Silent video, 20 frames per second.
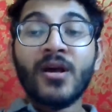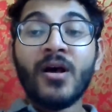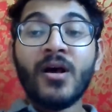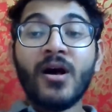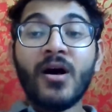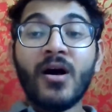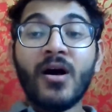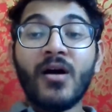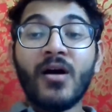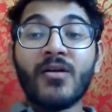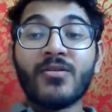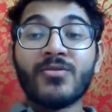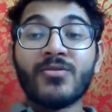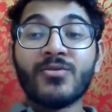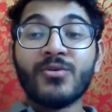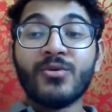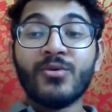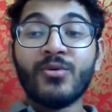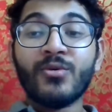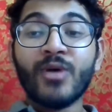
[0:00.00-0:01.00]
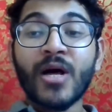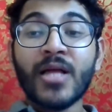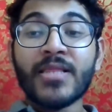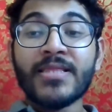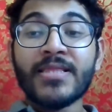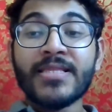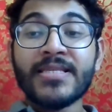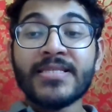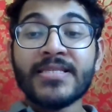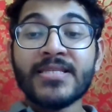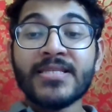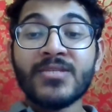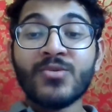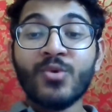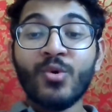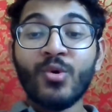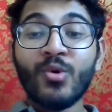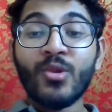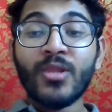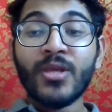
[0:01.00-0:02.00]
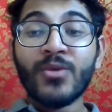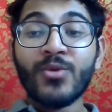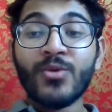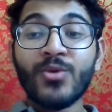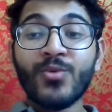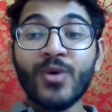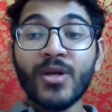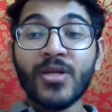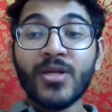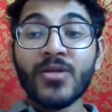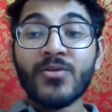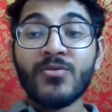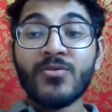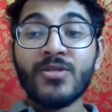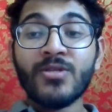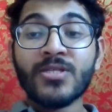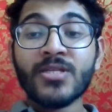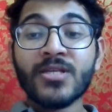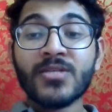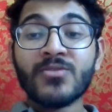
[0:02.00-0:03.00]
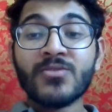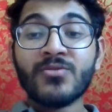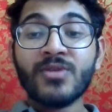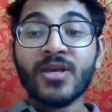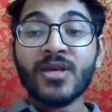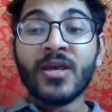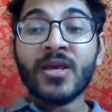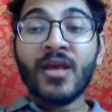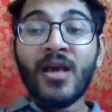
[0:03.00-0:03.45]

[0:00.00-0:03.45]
This is all that we wanted to discuss today.